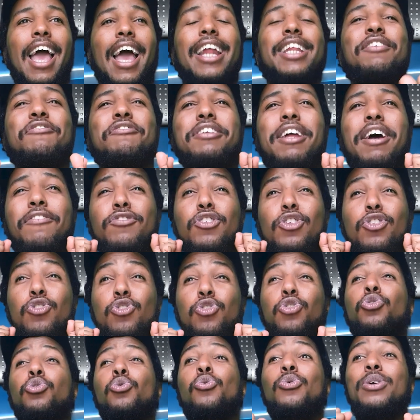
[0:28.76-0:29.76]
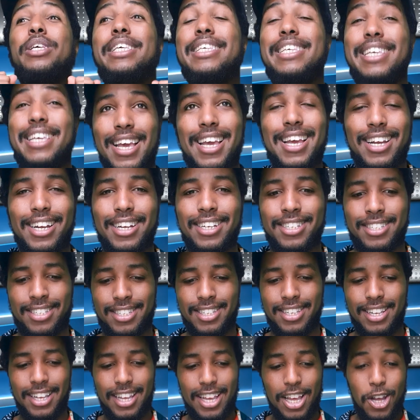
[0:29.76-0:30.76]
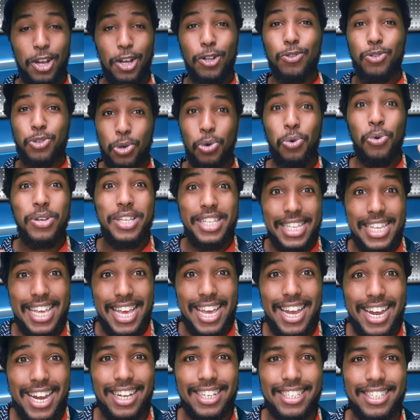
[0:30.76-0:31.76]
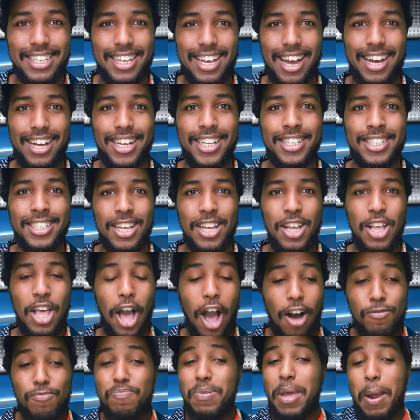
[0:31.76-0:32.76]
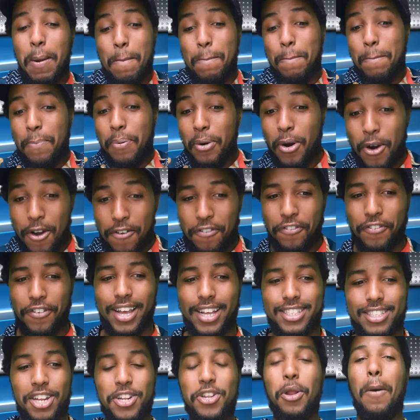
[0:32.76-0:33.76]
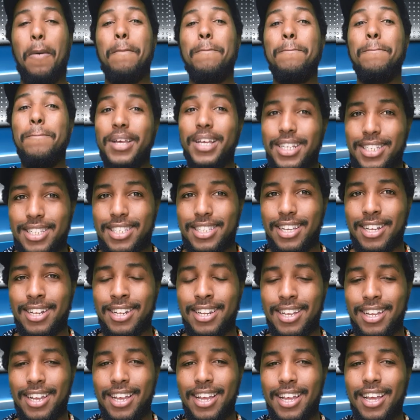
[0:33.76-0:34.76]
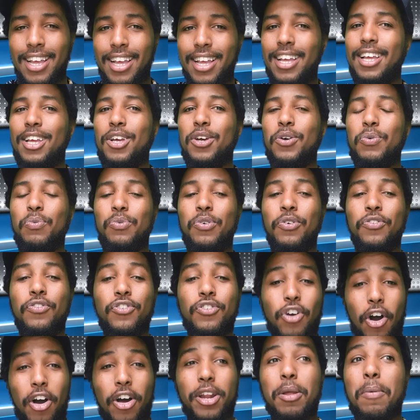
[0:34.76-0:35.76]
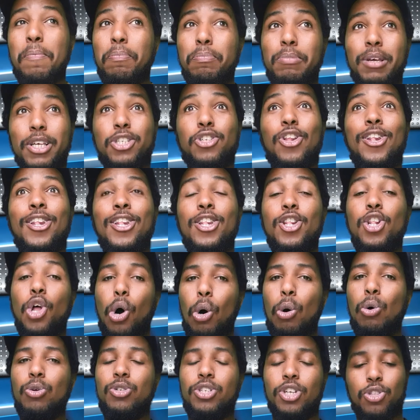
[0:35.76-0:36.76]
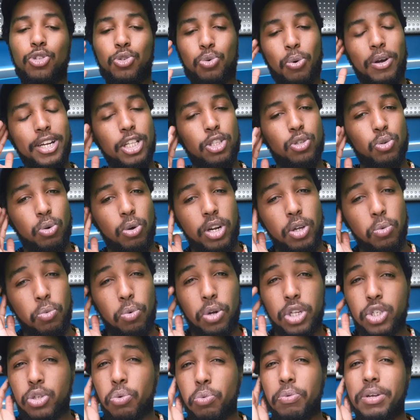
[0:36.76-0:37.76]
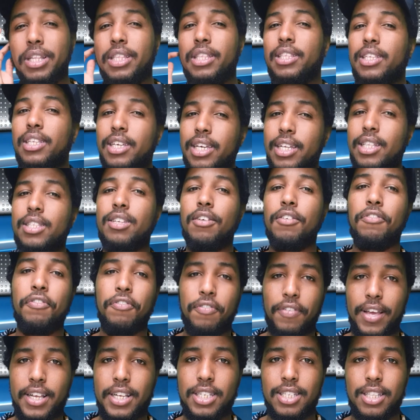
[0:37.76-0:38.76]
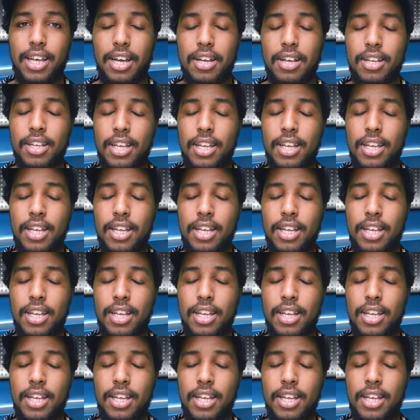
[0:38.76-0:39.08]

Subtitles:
even after 2 years, guys, of being perfect and not missing, we've gone and missed loads in 2021, so we need to fix that.